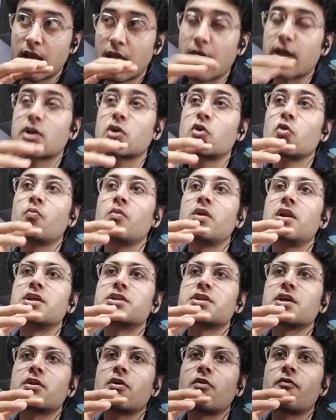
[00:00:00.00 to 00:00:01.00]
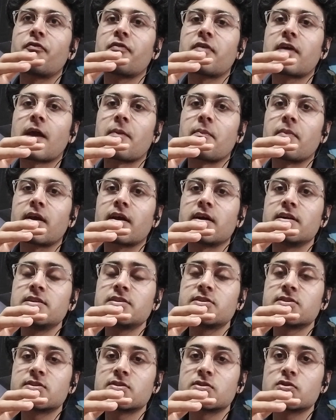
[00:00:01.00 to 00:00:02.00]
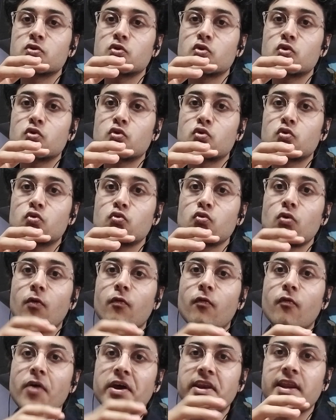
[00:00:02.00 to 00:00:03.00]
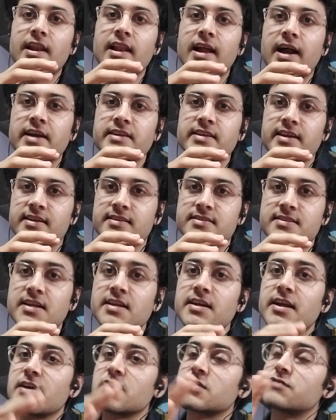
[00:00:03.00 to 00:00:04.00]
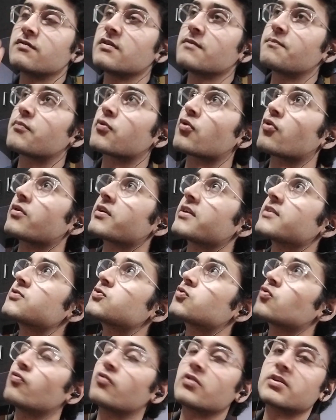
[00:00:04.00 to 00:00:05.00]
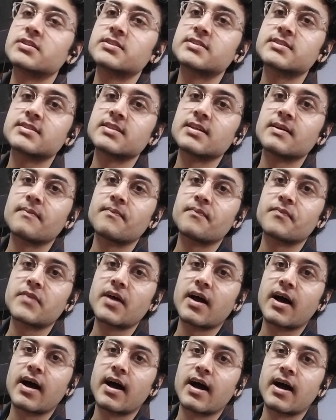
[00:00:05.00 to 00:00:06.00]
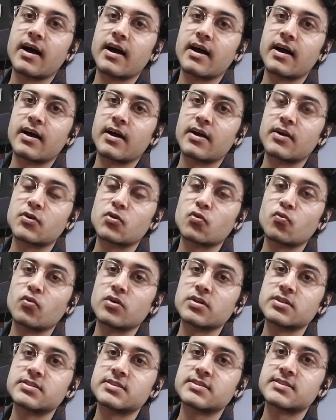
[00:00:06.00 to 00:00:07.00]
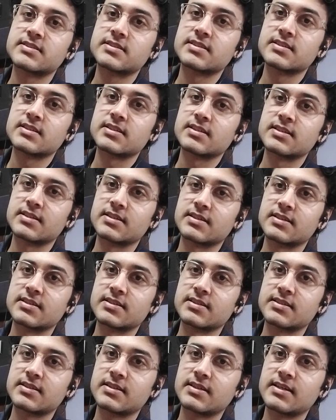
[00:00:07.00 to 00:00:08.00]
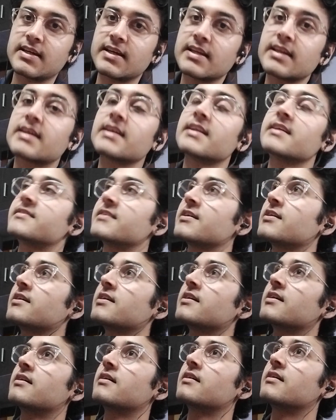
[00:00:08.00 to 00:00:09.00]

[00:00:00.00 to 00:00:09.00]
accumulation of chemicals to a very large extent as we progress towards the increasing